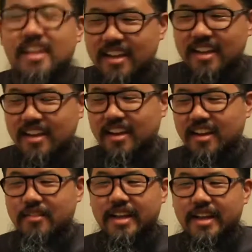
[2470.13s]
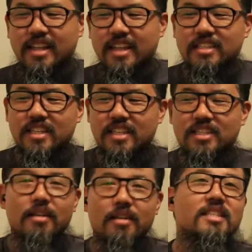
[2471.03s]
Oh my God, this is the
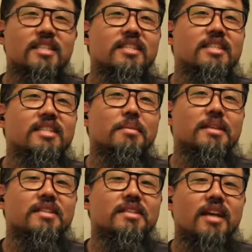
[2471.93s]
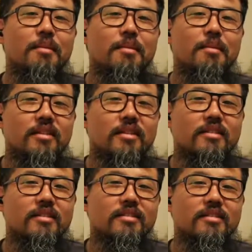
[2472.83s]
dumbest timeline.
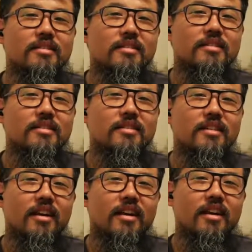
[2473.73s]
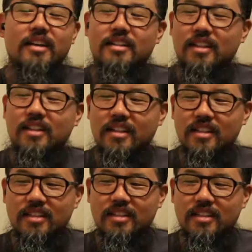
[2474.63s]
All right,
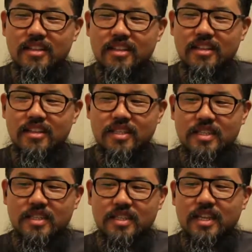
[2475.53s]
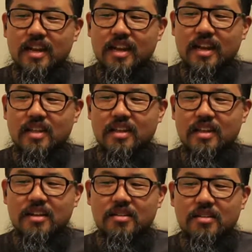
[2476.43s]
I'm just gonna say it.
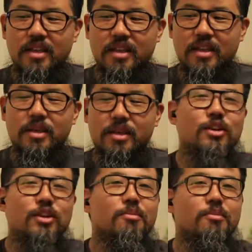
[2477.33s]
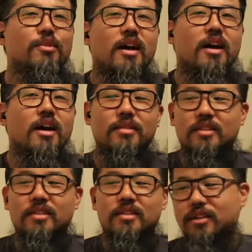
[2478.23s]
Me and Rob have
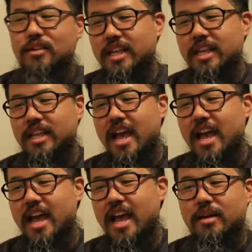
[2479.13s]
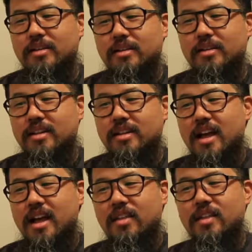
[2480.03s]
this running gag about
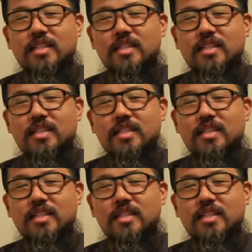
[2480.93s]
how this,